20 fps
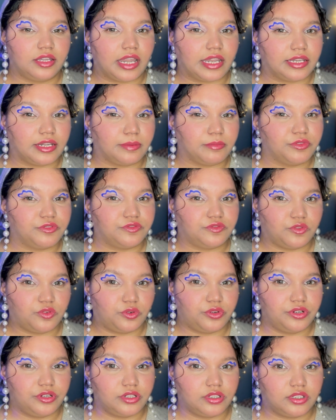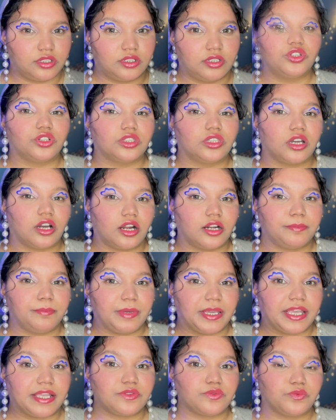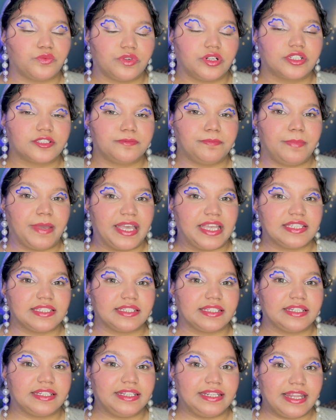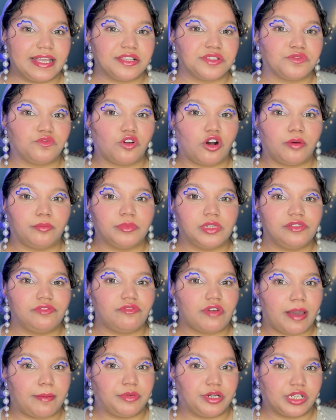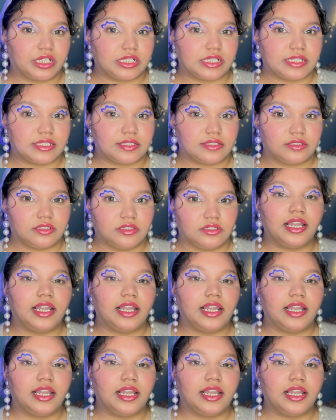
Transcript: Number 4. Your third base works best in less formal fabrics,